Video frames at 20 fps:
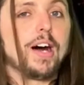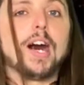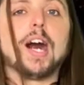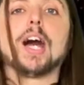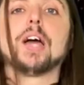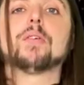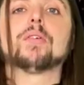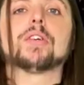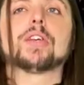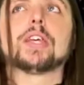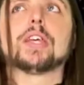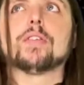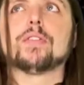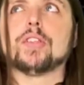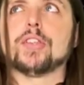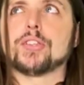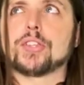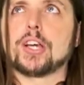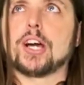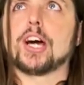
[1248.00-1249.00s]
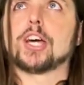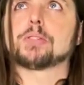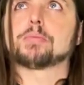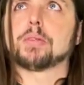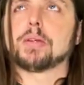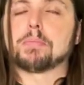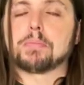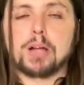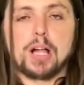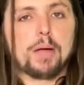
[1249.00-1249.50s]
I would give this
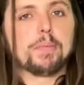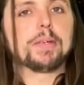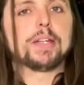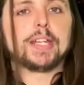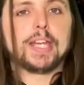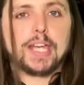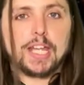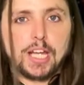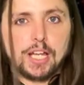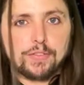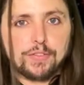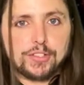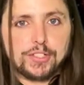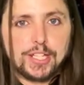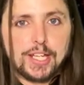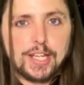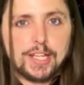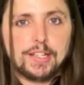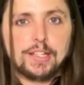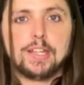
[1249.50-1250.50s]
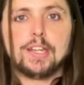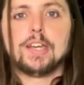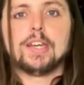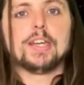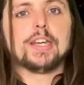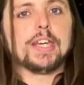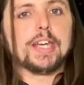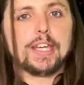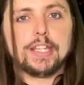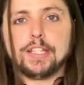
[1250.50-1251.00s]
cosplay probably an 8 out of 10.
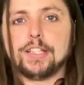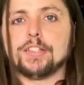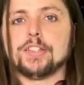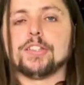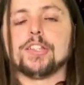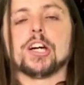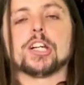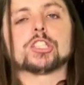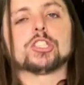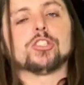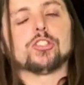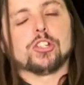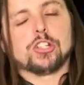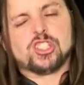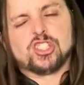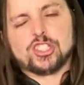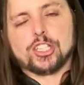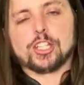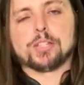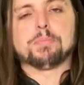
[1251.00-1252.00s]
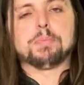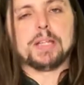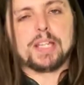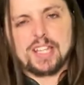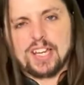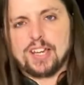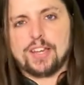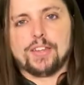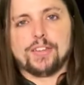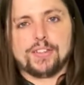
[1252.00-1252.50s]
Any deductions are just
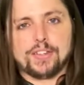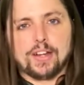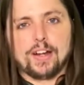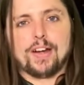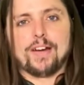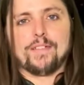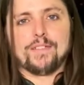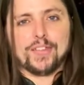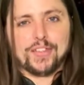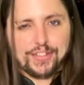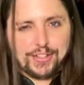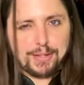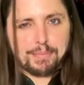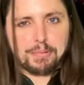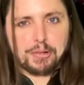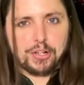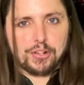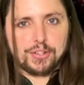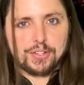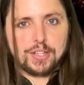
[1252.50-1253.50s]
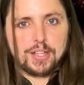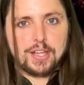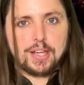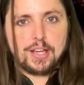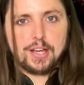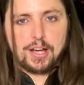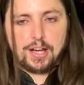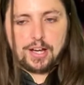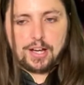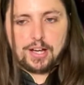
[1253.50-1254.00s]
because of the zippers
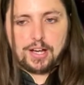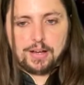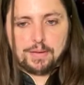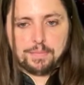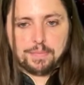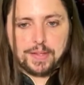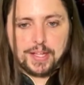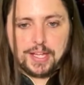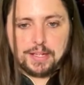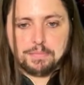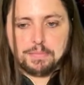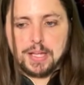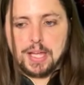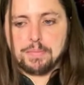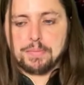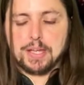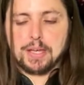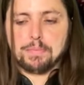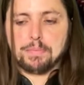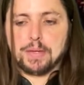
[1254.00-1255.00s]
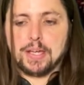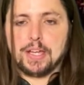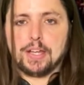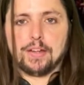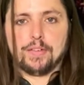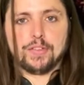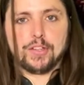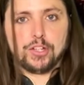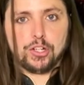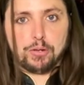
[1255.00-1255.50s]
and maybe a bit
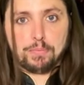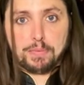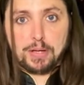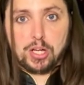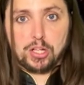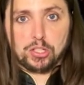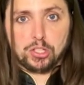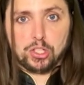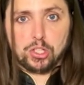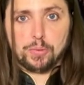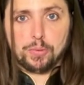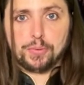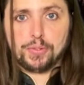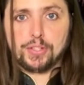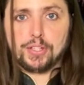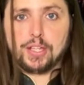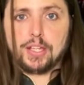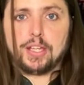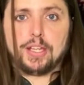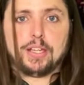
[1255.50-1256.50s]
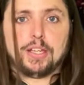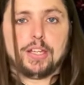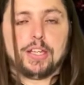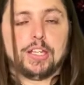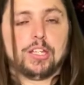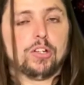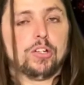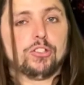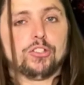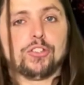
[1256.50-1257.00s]
of the no belt loops,
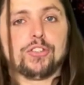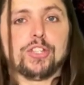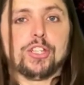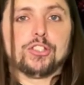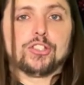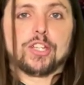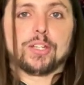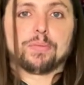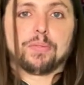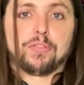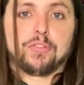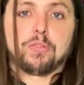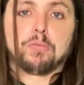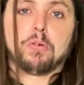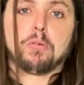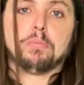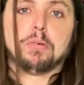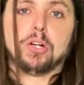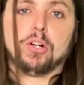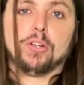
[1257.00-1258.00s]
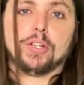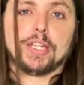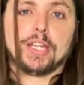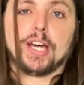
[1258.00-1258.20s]
you know, and just the adjustment for mobility.